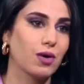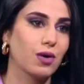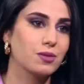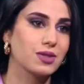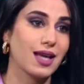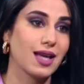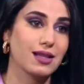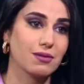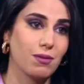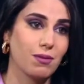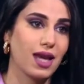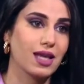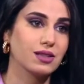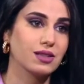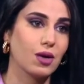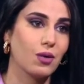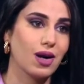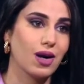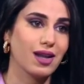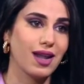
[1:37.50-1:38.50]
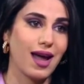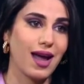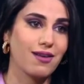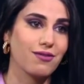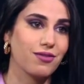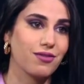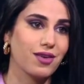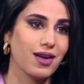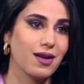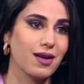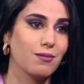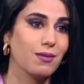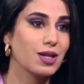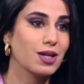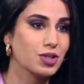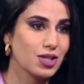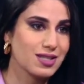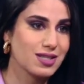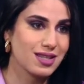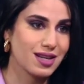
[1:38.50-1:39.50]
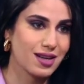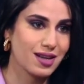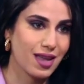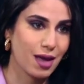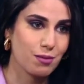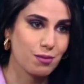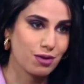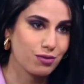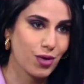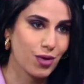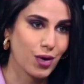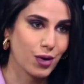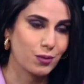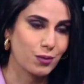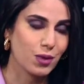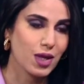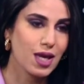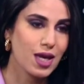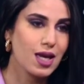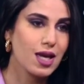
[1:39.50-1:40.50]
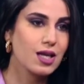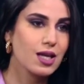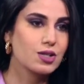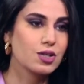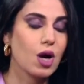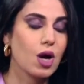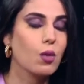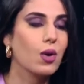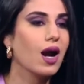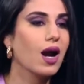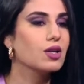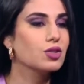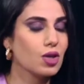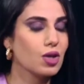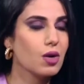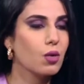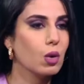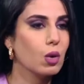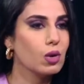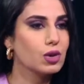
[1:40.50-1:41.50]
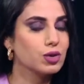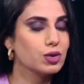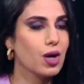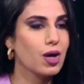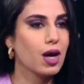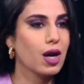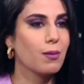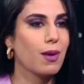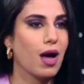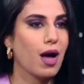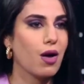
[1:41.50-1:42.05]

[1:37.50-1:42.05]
that made our life much easier than before. So we will talk about